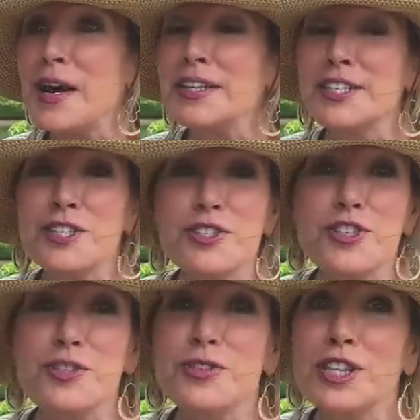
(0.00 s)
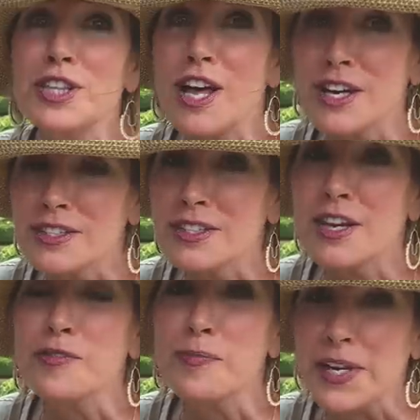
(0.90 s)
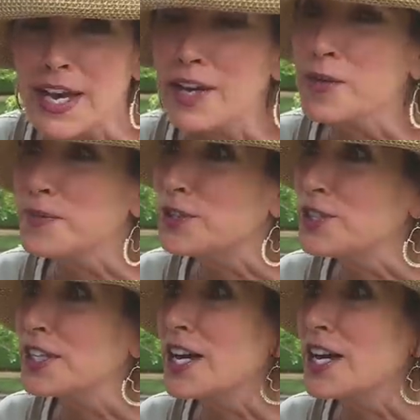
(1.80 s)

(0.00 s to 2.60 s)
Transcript: I listen to lots of piano music.